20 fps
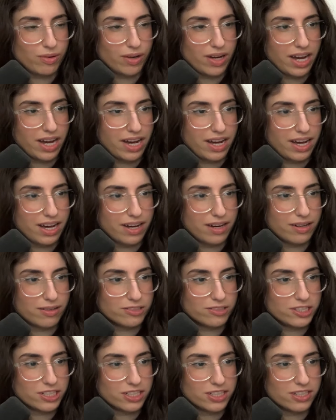Wow,
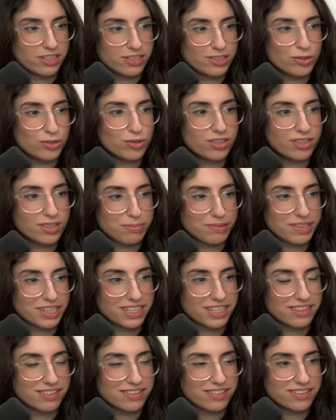she's gonna nuke the
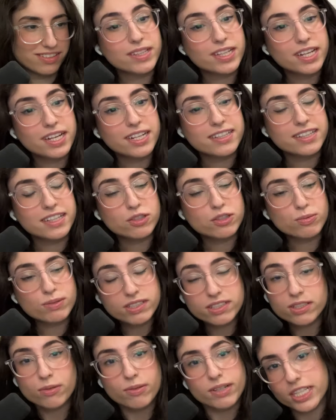place. This
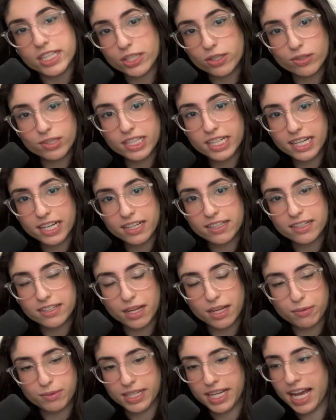was the reunion
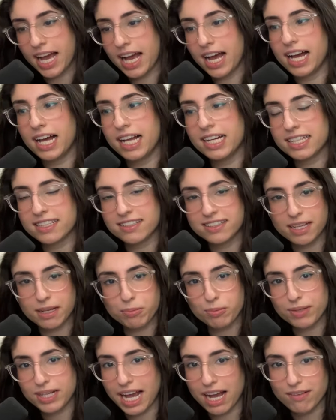that we had,
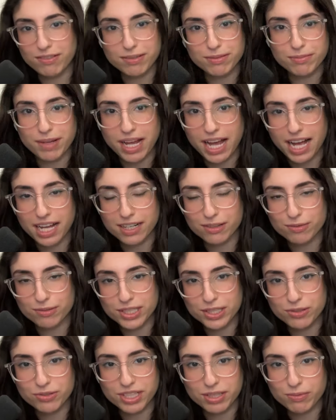except we haven't had a
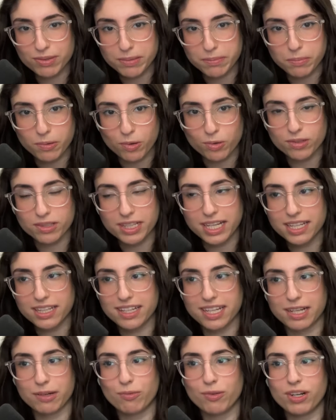reunion with Bolin.
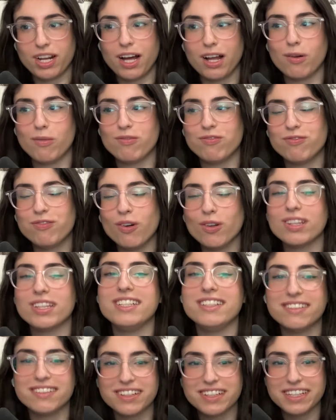Like, we're not
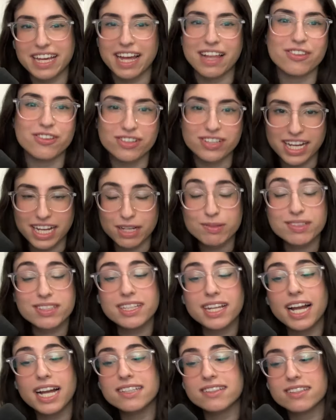fully together yet. It was
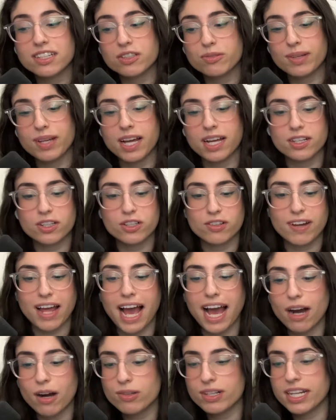nice because we had a good
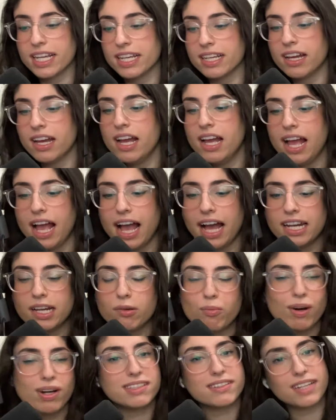outing, and it
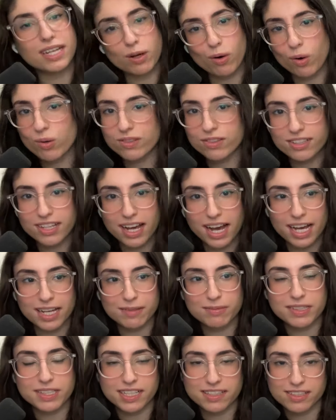was like old
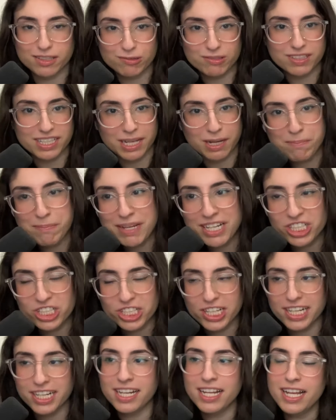times because it was like a
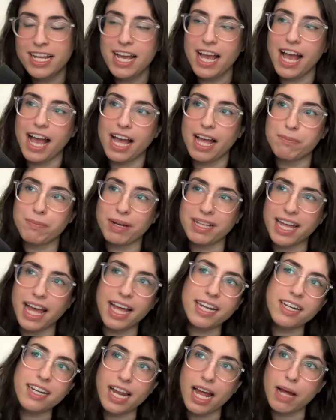mission. And by the
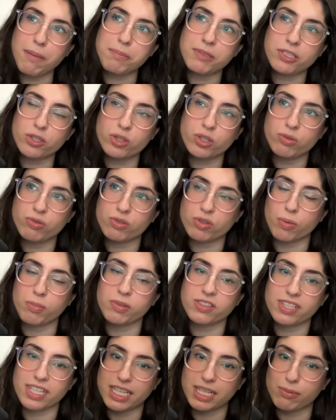end of the episode, it was
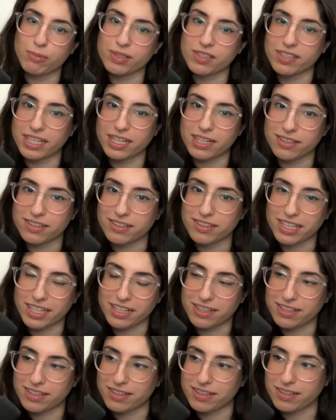almost like it was like
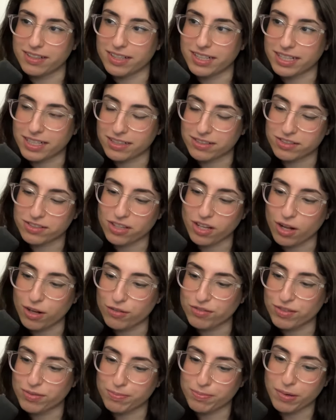a
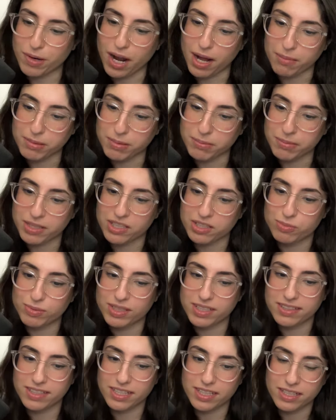solved problem because we
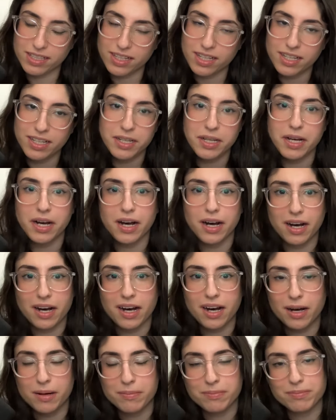did
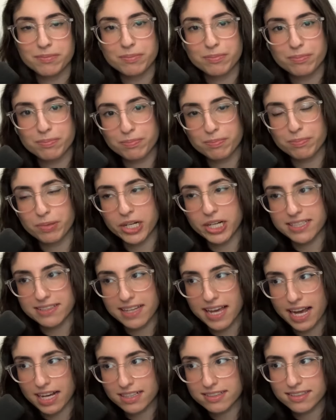
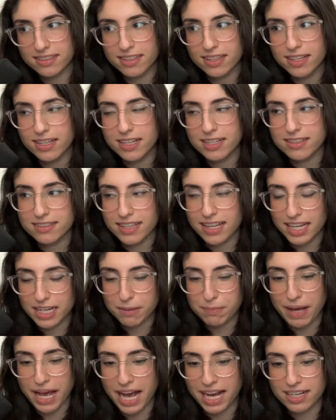take
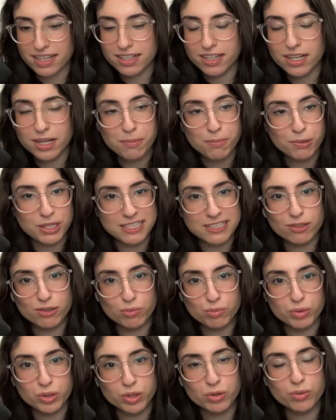back Prince
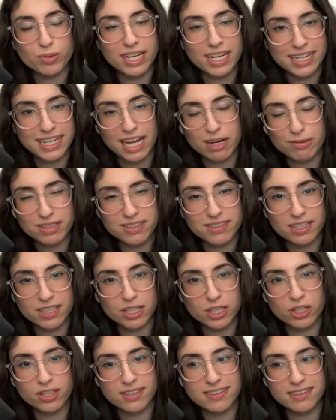Wu, and now he's in a
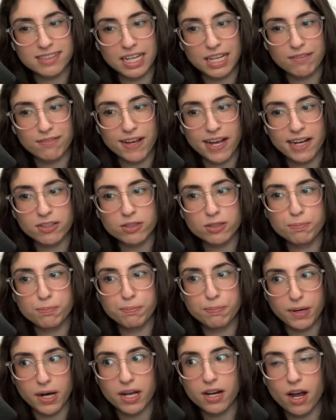good safe house.
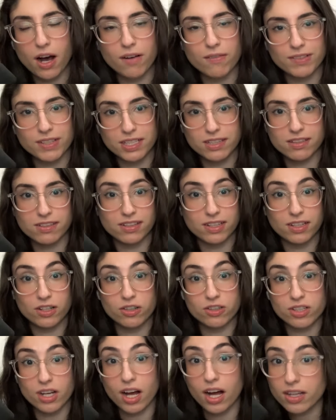But obviously,
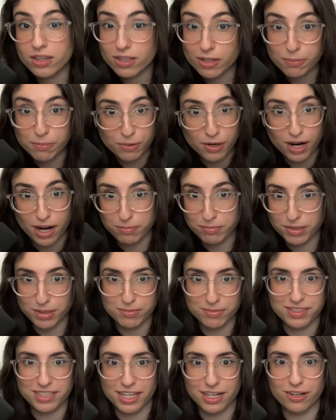there's other
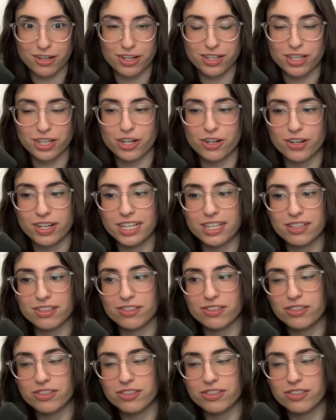problems that are occurring.